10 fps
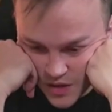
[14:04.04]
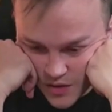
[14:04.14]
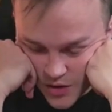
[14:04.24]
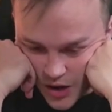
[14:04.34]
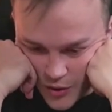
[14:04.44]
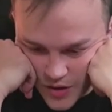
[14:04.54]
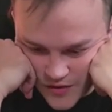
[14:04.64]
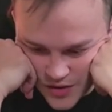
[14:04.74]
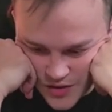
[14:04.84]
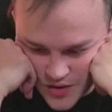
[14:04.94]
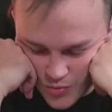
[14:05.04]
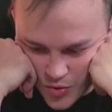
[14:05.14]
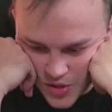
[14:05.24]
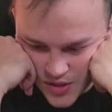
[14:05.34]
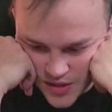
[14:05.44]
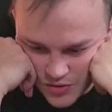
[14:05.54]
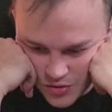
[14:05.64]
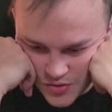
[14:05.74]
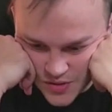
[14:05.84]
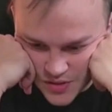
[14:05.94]
However, at the moment I
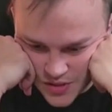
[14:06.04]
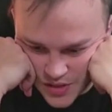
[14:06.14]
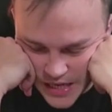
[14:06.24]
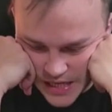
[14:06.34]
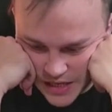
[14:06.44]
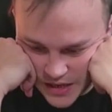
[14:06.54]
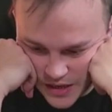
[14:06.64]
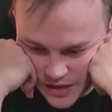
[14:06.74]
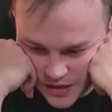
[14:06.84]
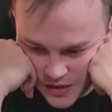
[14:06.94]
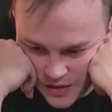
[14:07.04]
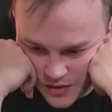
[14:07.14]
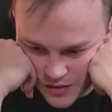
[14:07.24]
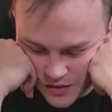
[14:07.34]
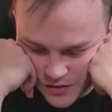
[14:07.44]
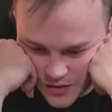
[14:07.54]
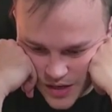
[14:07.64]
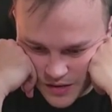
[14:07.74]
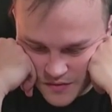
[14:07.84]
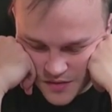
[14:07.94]
don't see
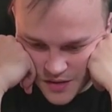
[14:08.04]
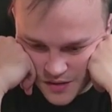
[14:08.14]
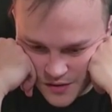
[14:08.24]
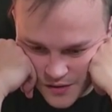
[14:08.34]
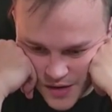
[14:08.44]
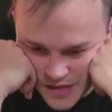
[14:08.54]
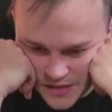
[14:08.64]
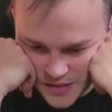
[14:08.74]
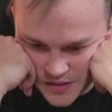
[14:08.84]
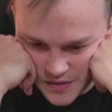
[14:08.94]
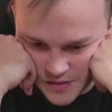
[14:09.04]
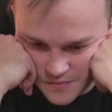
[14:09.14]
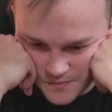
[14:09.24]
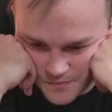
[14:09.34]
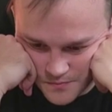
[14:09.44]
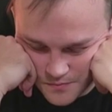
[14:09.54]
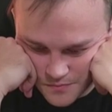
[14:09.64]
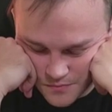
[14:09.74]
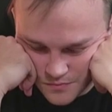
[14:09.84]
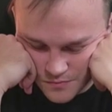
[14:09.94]
anything crazy.
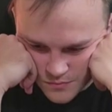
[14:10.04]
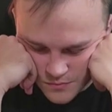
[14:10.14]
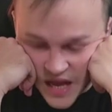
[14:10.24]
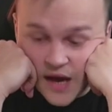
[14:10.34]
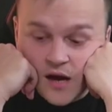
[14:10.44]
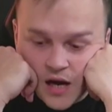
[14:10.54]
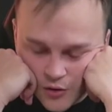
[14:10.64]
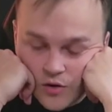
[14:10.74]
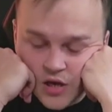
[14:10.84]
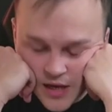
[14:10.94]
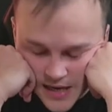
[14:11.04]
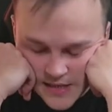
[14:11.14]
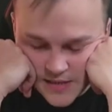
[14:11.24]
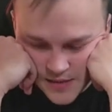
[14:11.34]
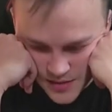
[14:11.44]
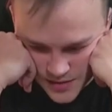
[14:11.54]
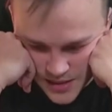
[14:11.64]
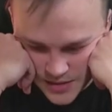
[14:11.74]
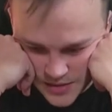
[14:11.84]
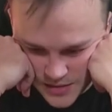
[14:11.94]
Okay, I see. I
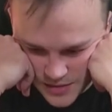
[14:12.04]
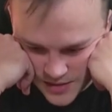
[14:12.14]
see.